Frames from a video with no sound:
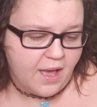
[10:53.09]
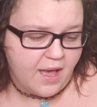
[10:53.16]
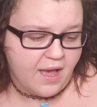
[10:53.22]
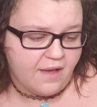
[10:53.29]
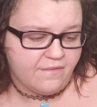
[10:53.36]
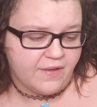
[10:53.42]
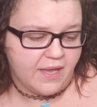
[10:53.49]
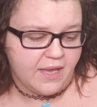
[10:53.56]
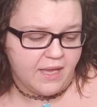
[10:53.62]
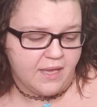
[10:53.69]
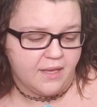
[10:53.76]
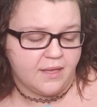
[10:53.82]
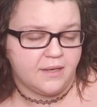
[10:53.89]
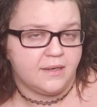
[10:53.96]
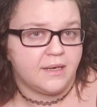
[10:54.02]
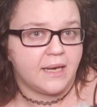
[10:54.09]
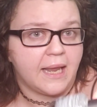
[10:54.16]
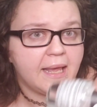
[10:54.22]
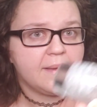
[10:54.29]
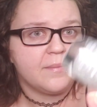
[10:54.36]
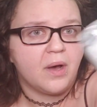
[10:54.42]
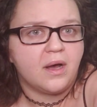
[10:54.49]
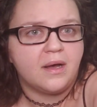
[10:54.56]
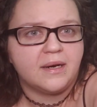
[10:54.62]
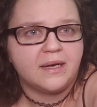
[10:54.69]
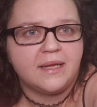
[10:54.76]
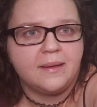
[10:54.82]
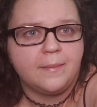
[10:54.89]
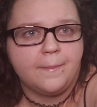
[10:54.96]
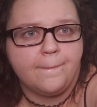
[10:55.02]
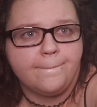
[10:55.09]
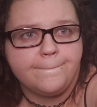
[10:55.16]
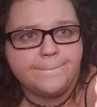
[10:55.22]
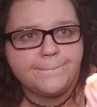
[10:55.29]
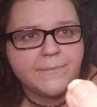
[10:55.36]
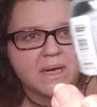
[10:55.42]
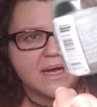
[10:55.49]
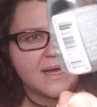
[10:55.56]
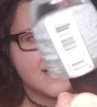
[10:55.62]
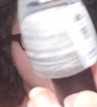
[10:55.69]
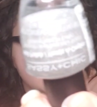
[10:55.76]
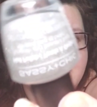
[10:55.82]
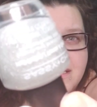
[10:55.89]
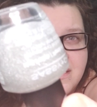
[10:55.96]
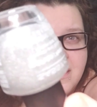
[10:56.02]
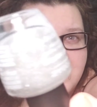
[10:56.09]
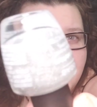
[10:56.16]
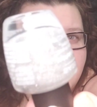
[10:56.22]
have a name on it, but